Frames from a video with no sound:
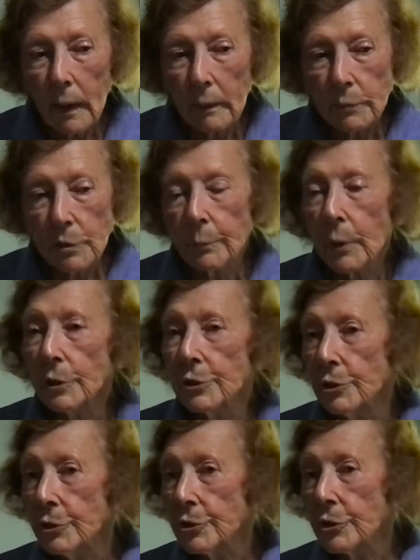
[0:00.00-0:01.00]
It's a
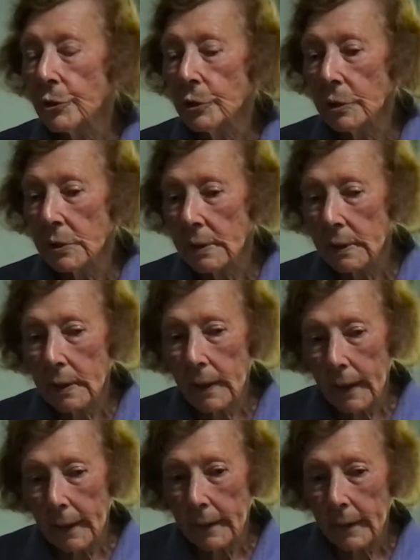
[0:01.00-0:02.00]
produce store, you see,
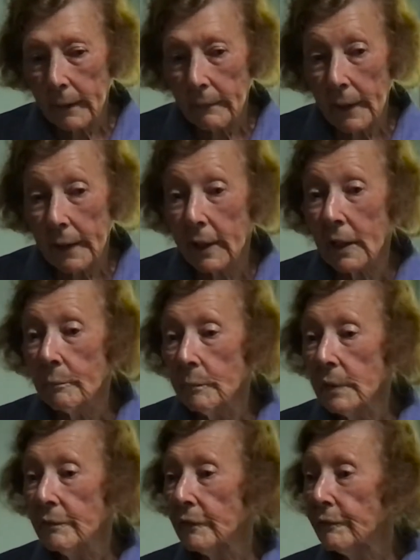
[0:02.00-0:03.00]
and they kept
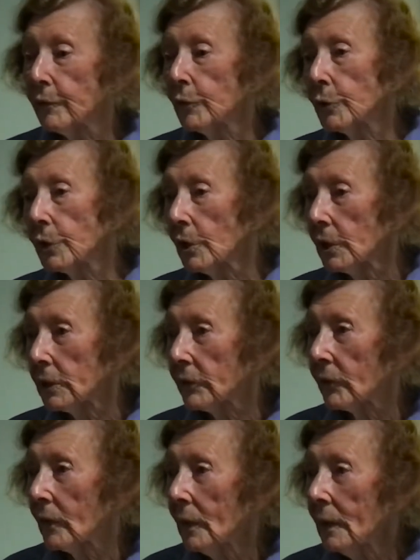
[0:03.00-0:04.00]
me for 4
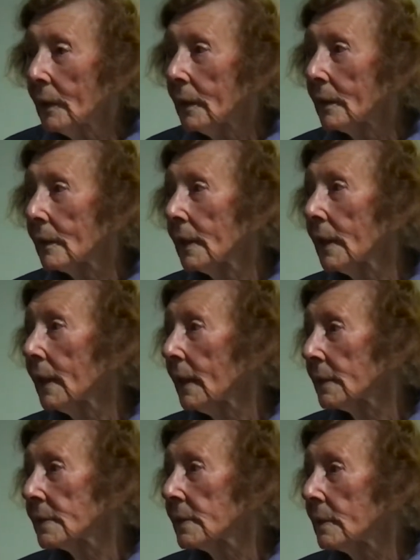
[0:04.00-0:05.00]
nights at their
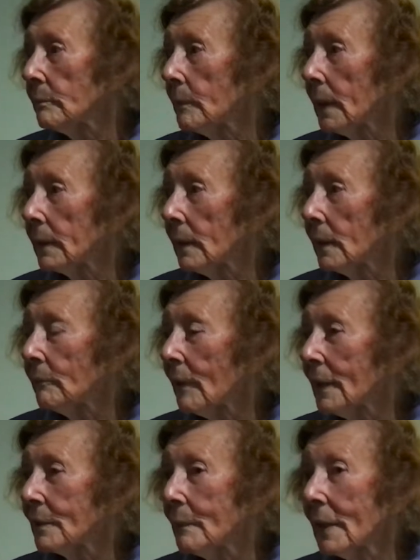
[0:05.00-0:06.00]
house in Maitland
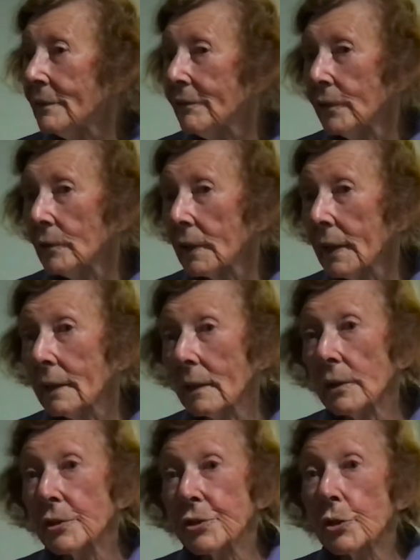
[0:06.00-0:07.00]
Road, Mayfield, until
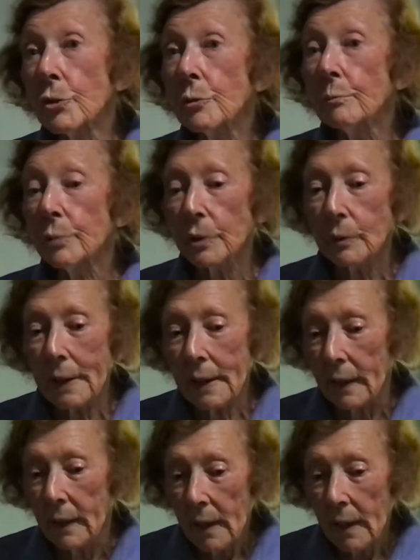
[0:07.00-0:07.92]
the storm blew out.